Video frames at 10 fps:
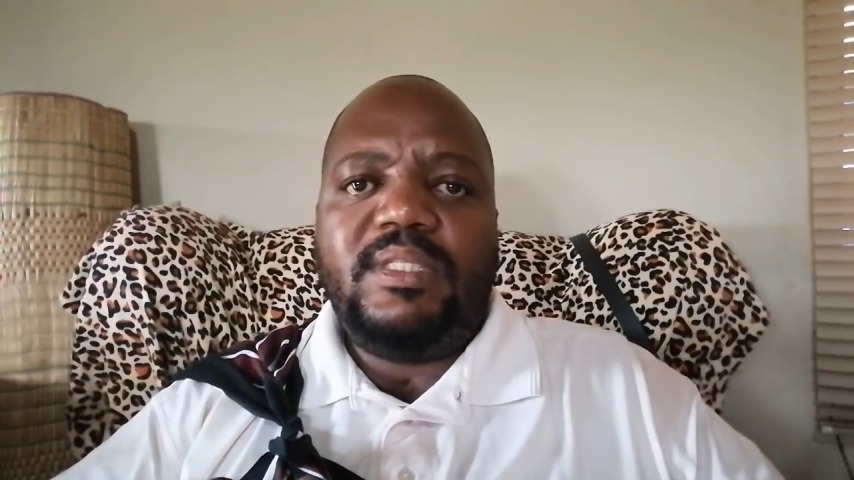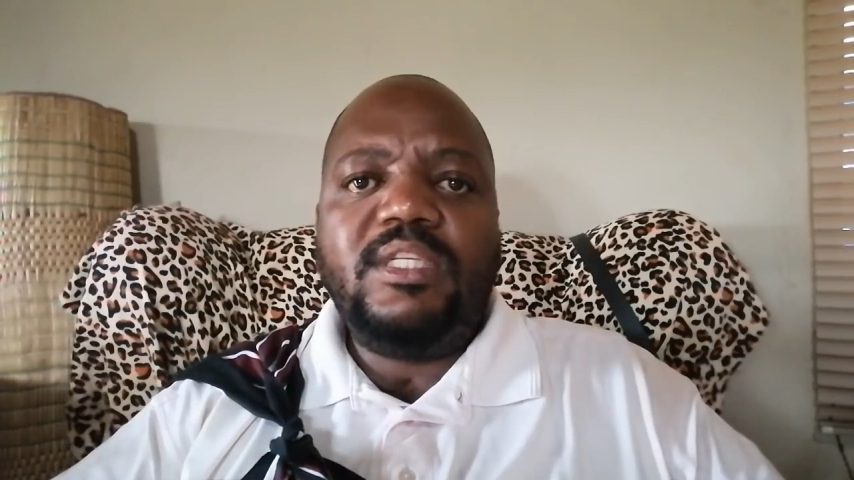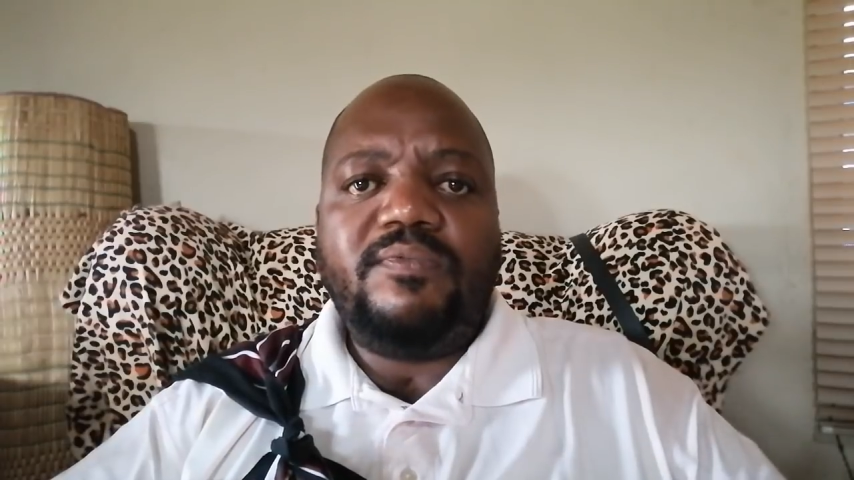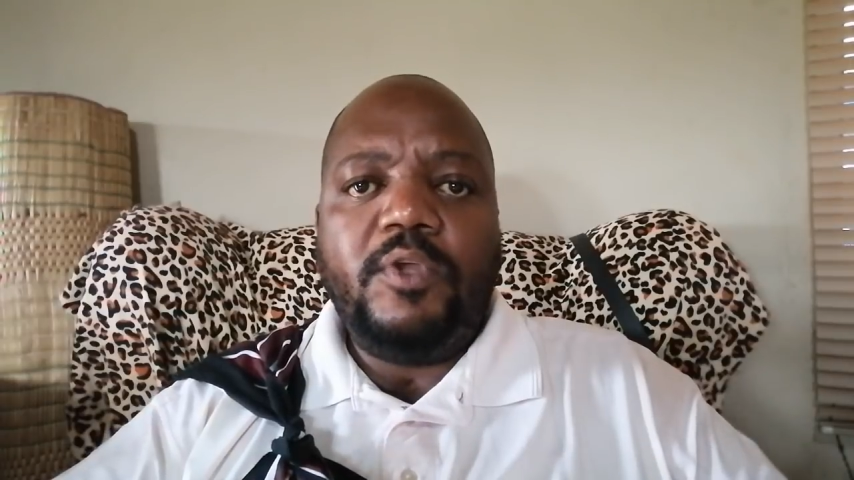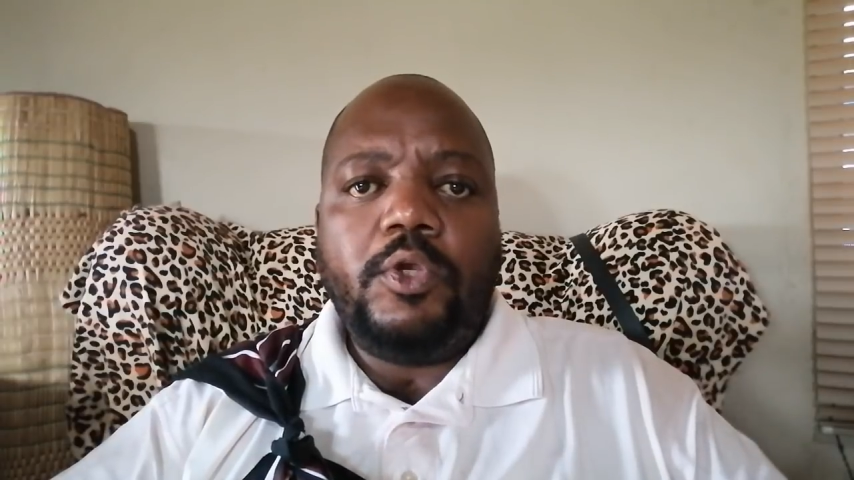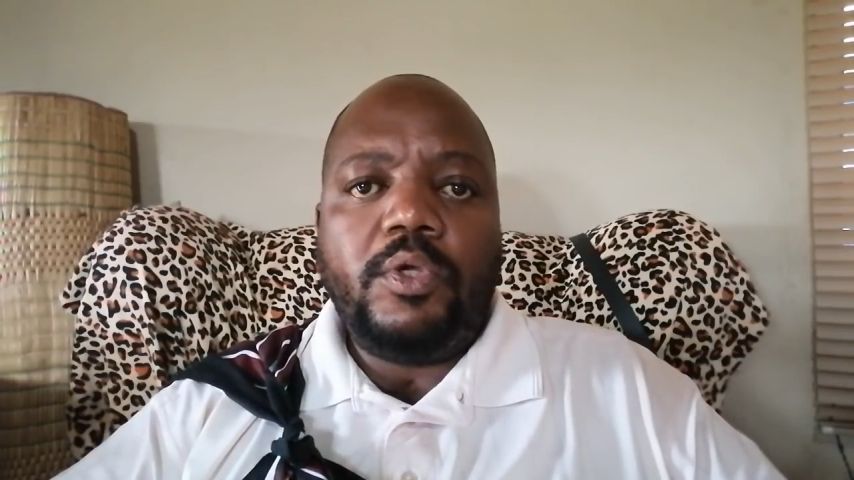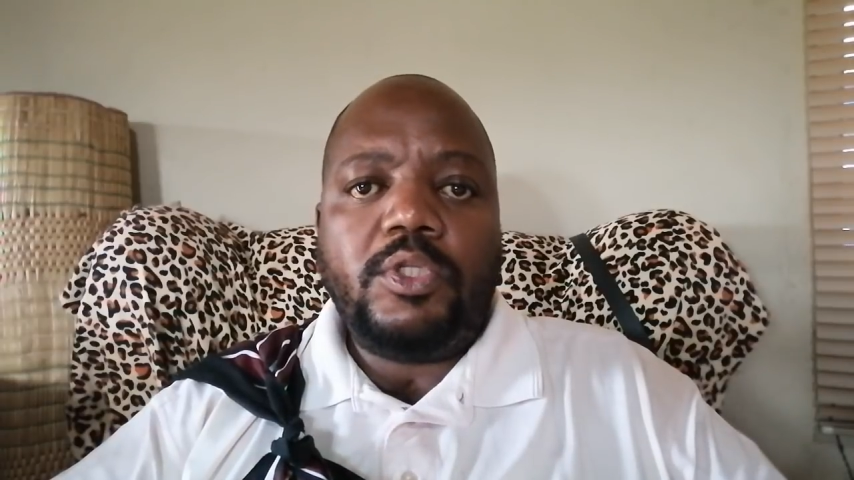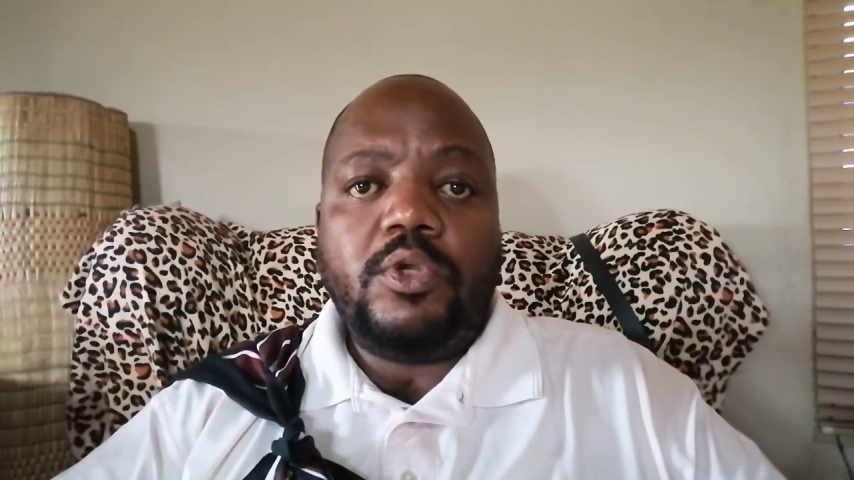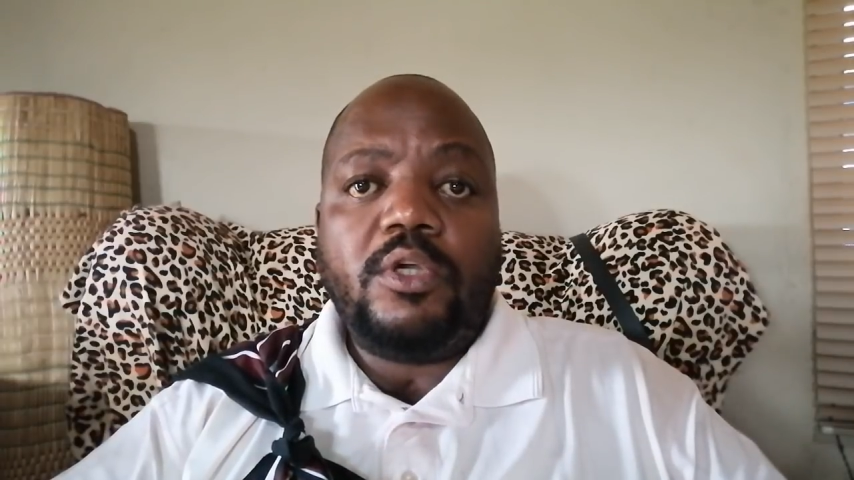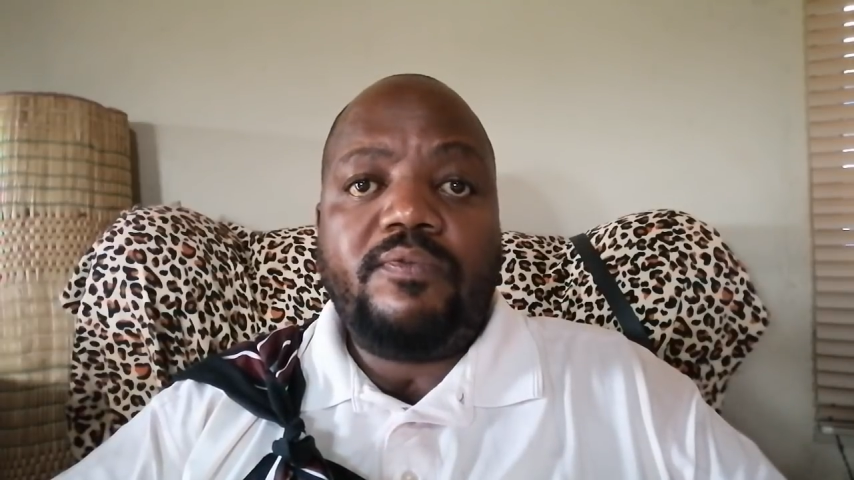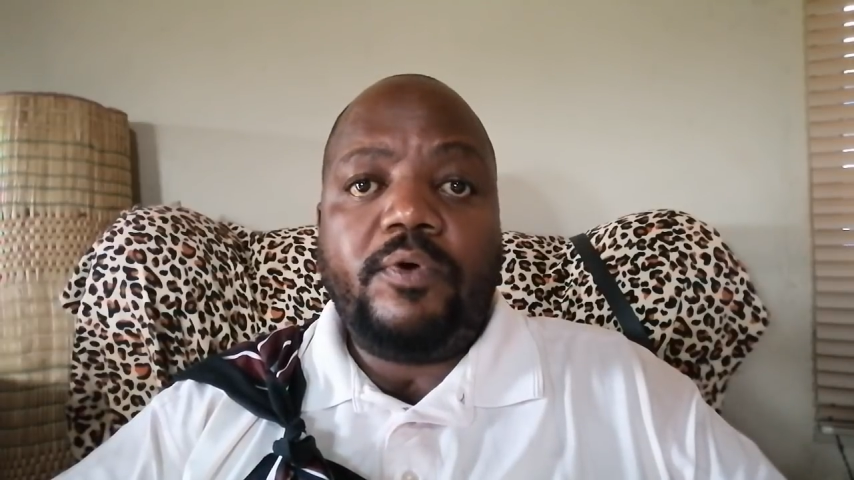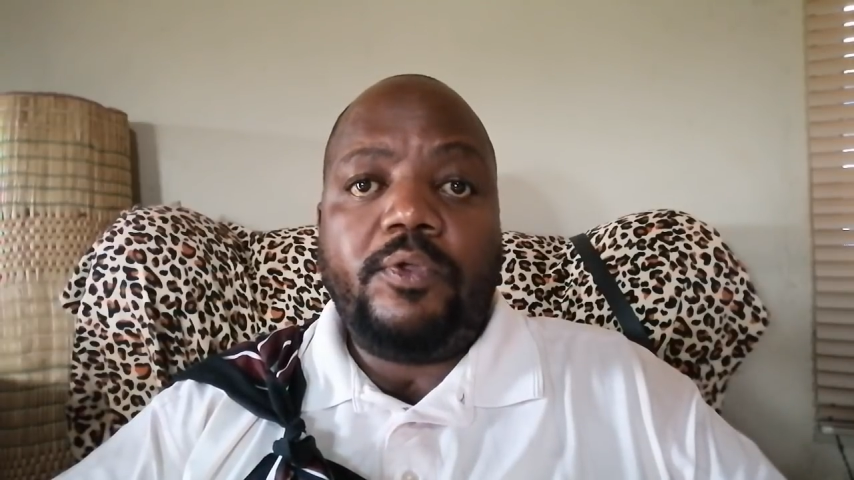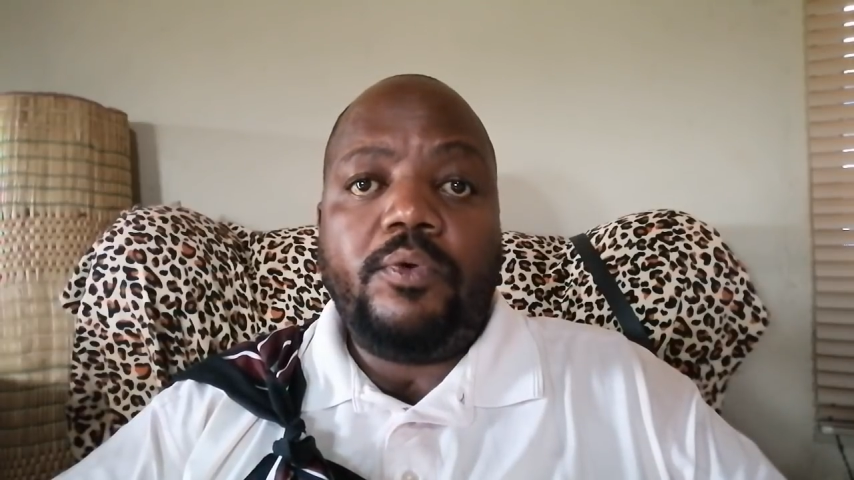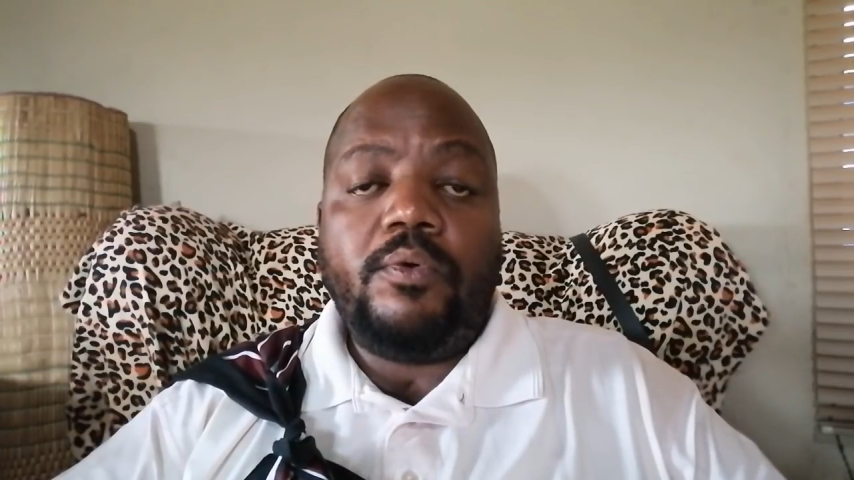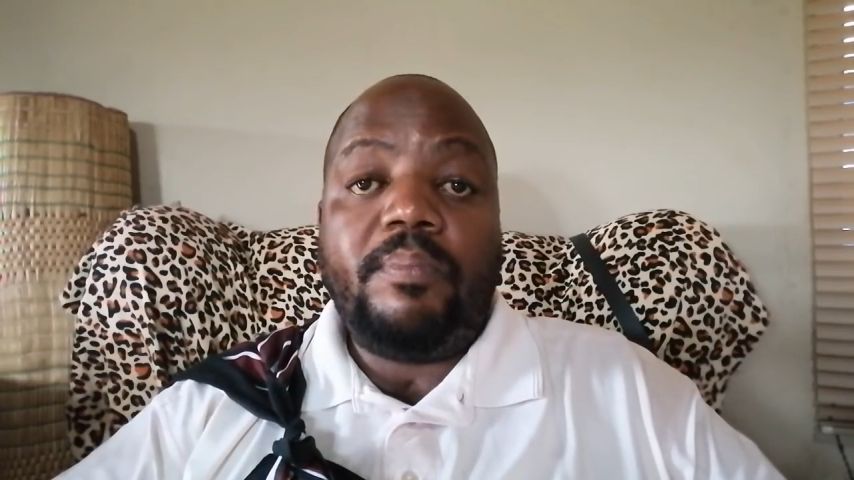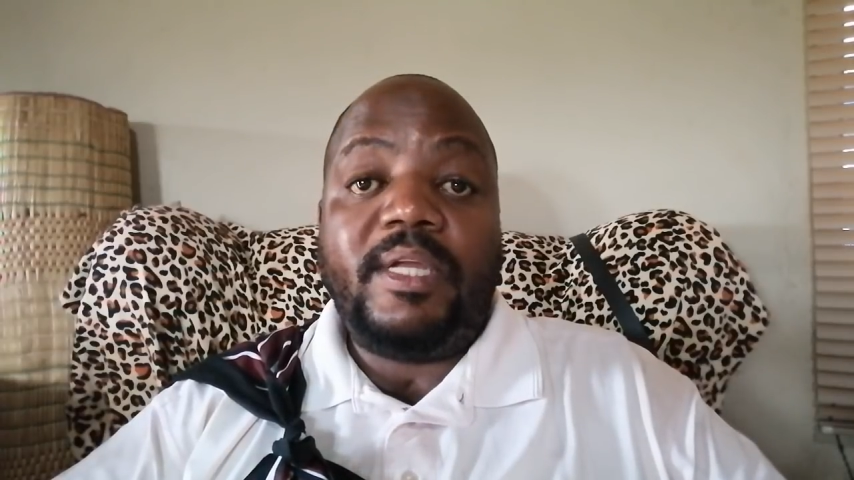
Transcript: this video is not for you.